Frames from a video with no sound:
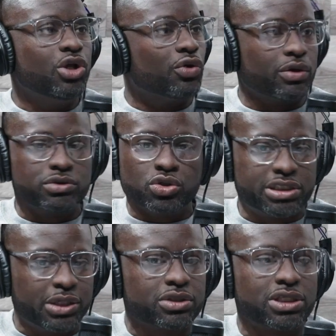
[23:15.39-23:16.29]
No, there was no
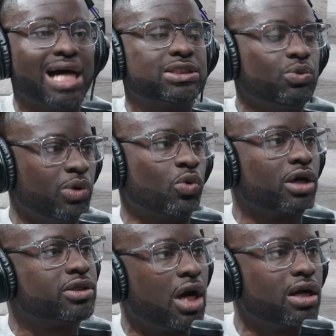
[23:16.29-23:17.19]
secret sauce. We
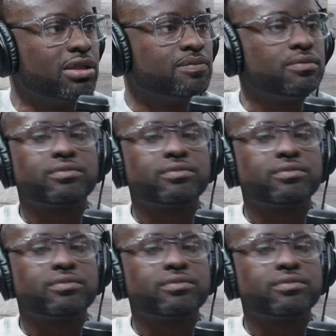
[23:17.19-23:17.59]
worked hard.